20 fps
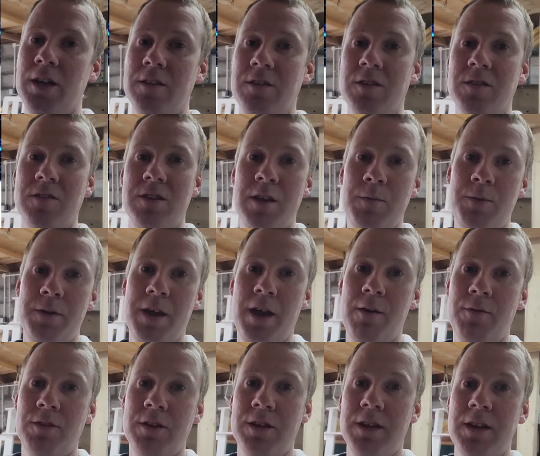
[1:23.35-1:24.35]
does
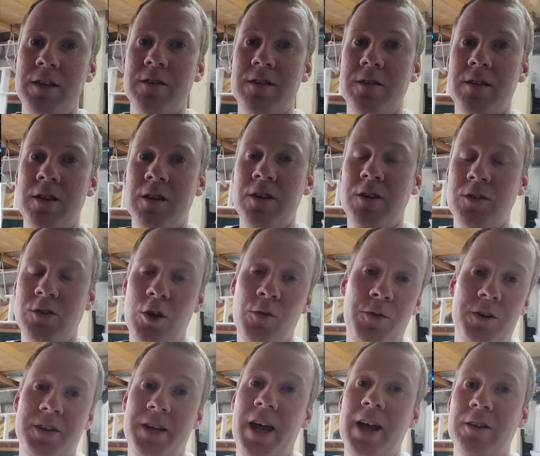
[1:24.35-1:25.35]
DPF deletes,
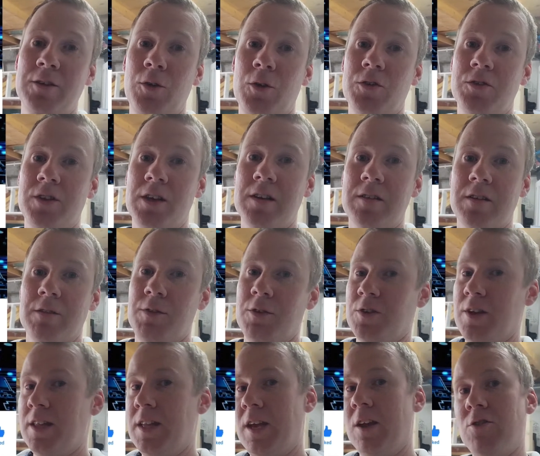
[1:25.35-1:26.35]
software diagnostics if
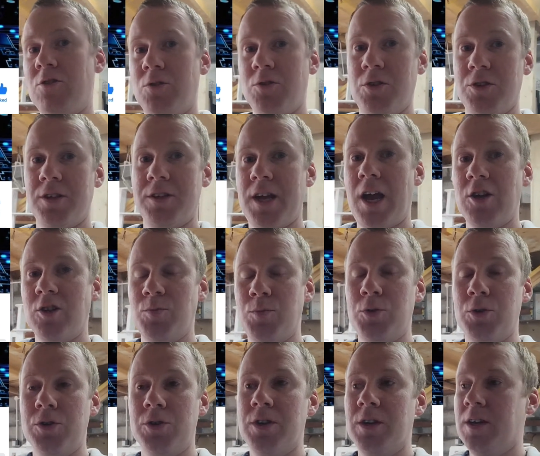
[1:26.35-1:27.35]
there's any issues on the
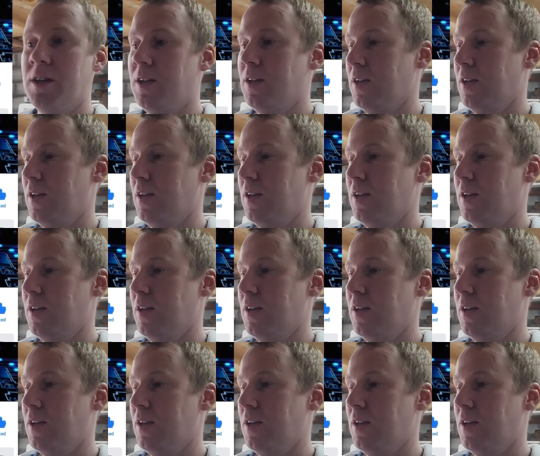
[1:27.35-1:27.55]
dashboard.